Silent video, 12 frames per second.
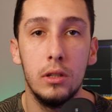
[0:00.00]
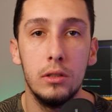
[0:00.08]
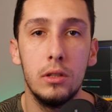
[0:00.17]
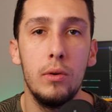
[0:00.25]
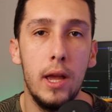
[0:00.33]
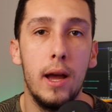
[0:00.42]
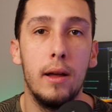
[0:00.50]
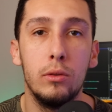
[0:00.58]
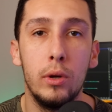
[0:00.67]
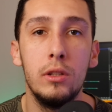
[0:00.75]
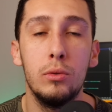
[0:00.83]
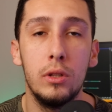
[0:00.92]
So yeah,
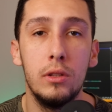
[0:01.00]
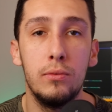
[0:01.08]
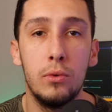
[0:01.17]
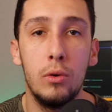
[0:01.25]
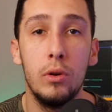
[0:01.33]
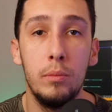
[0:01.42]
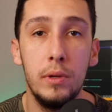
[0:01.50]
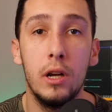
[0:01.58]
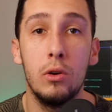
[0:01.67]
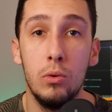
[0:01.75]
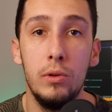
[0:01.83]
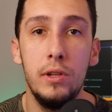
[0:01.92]
2024 will be
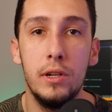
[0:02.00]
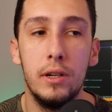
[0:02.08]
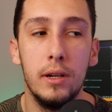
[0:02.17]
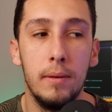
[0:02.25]
a cool year.